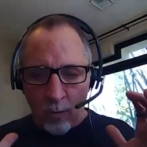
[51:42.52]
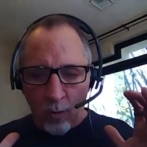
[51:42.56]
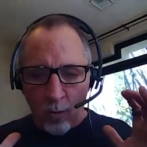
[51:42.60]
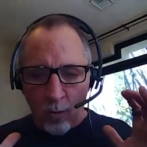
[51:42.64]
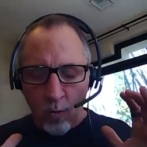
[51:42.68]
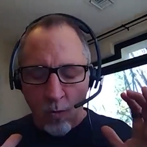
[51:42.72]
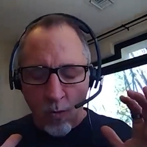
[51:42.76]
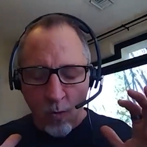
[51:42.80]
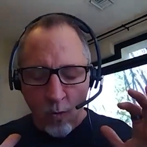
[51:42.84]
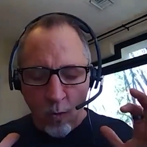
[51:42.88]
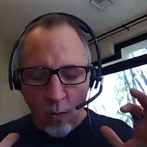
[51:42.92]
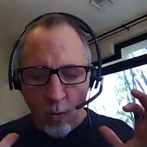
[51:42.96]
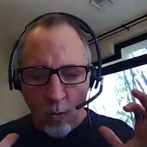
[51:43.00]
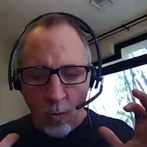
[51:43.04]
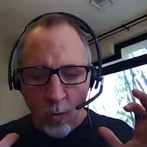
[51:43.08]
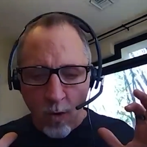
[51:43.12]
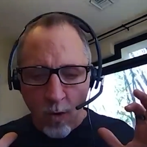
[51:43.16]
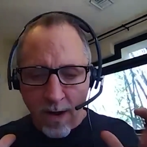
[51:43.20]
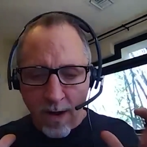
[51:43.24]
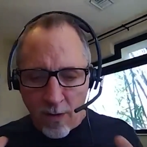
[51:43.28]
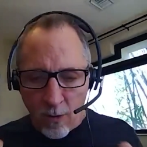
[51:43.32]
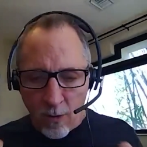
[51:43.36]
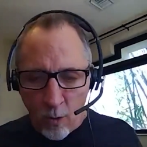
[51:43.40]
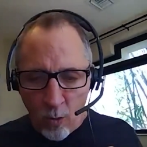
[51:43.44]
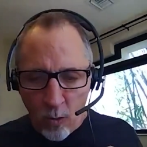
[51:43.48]

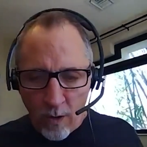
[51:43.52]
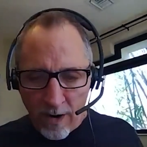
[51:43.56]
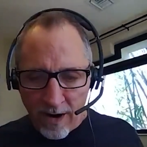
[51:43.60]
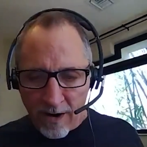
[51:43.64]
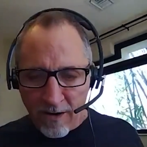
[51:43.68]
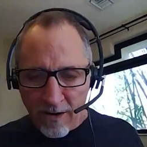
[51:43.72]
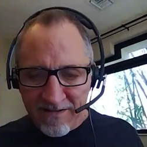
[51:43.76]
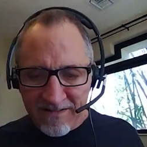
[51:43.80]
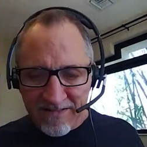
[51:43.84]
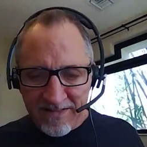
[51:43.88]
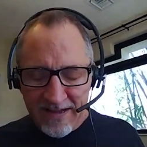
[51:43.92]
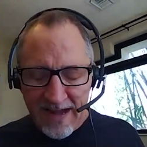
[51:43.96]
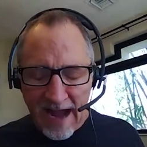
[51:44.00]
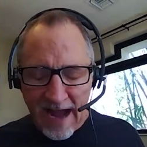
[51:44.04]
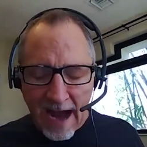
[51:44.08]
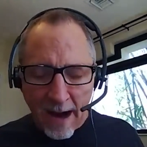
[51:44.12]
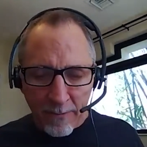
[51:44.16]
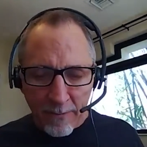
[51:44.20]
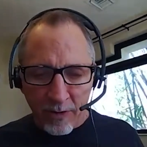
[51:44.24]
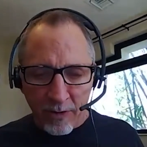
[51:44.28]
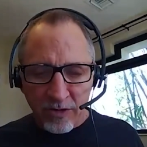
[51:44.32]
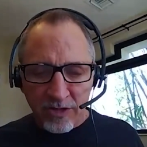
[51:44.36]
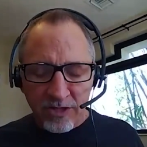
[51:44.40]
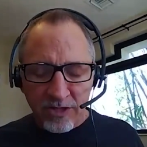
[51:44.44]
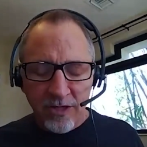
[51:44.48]
wh- where's the
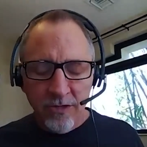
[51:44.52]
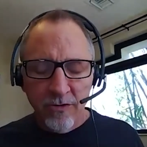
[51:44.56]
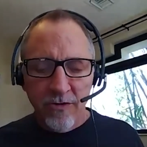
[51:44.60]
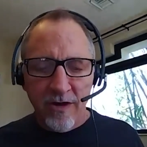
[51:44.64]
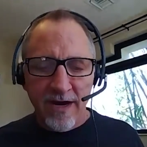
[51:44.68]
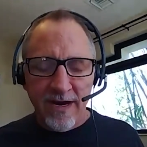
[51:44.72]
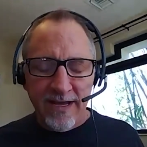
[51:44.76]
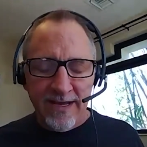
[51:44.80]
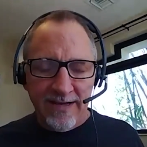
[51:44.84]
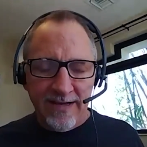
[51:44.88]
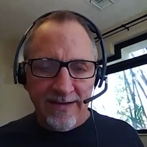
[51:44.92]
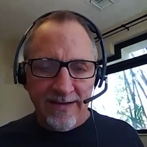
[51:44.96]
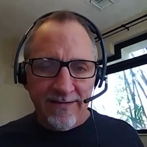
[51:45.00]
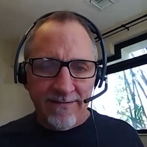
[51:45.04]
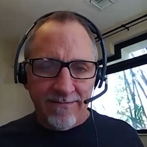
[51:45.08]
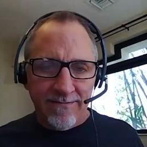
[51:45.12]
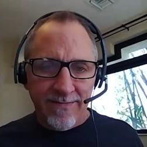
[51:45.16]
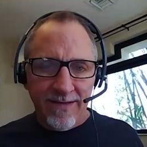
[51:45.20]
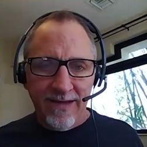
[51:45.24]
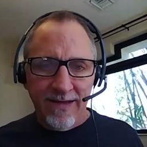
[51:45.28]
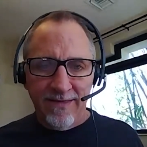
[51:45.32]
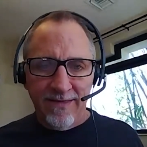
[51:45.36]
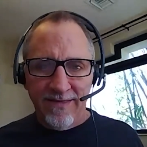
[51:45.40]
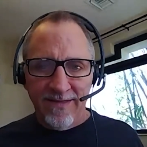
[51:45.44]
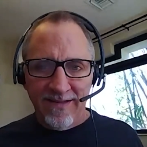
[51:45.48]
opportunity
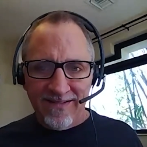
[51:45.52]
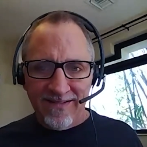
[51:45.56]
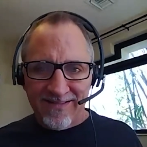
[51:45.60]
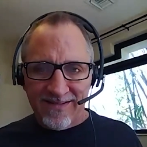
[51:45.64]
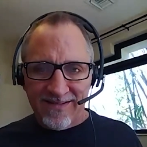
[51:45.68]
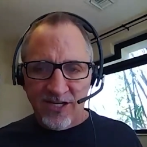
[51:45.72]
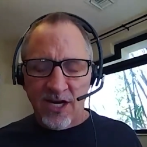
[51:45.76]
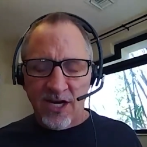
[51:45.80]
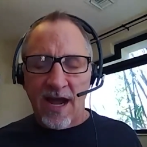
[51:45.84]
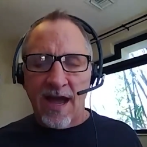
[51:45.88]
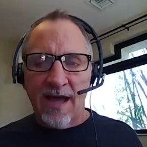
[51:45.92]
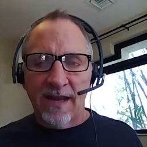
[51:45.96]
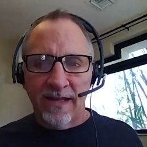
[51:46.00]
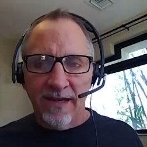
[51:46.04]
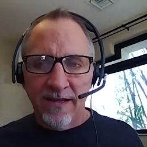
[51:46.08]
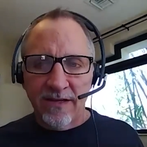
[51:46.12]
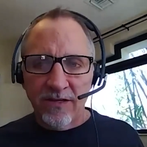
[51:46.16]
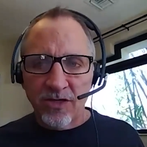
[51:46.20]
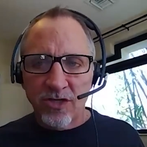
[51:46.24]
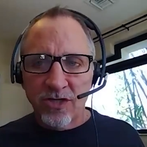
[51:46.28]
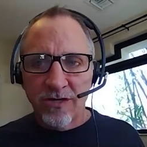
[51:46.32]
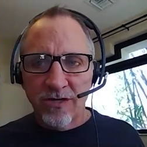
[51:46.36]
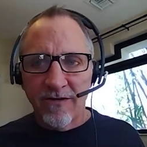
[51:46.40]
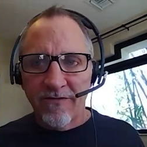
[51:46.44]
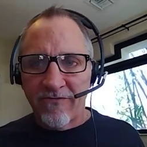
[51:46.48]
in this
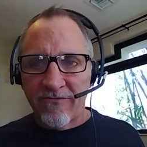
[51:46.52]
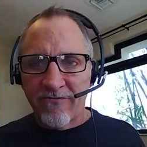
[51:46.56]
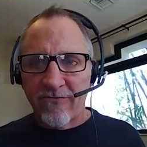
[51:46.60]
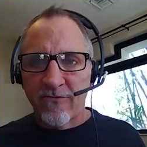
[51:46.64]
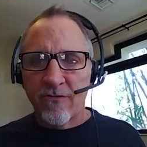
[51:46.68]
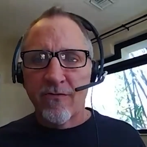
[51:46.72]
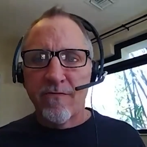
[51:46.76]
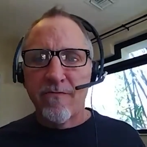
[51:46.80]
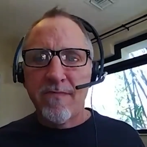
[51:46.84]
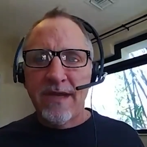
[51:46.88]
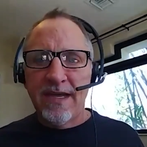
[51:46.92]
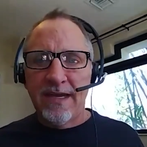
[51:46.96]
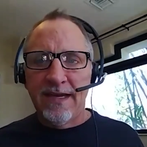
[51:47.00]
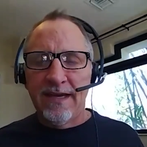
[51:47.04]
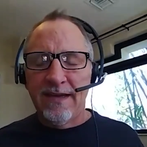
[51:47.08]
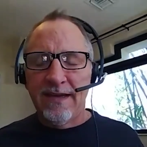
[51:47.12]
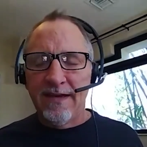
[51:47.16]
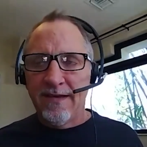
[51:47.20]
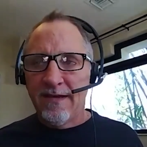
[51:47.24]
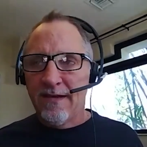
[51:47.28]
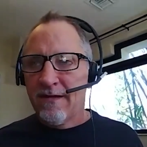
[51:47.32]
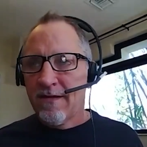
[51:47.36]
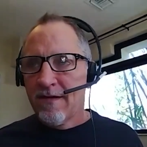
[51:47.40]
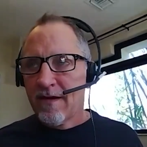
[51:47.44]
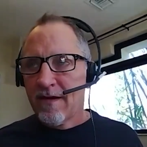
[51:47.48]
challenge for
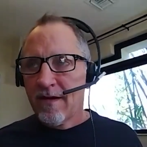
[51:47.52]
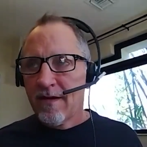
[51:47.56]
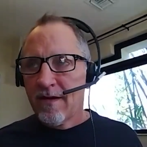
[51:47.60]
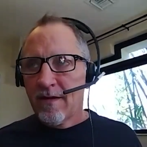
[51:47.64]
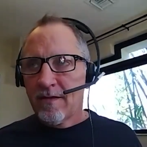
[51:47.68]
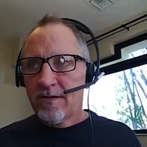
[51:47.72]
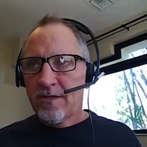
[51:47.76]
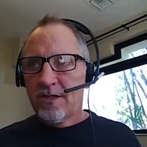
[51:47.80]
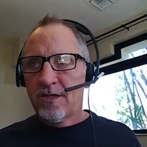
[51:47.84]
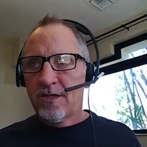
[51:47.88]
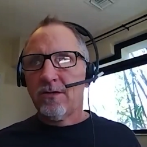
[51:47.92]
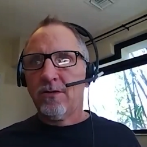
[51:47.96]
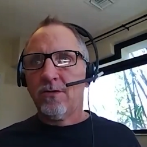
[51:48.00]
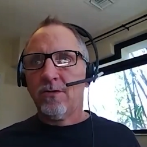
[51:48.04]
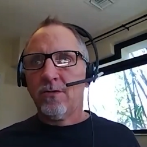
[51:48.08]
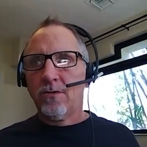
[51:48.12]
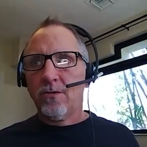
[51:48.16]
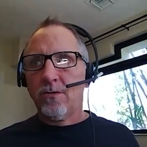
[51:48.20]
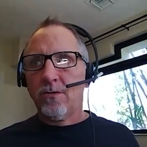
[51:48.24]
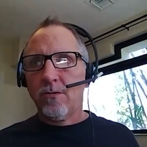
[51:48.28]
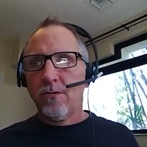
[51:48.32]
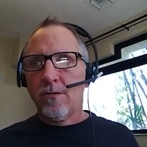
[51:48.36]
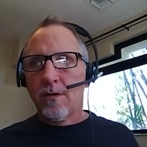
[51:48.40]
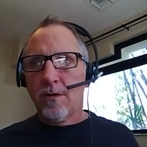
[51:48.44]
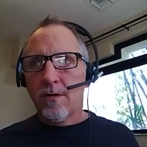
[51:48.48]
me
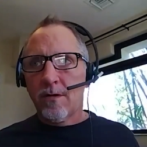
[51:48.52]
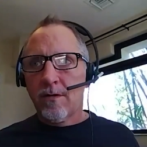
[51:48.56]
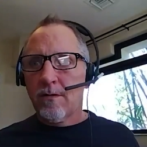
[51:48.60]
to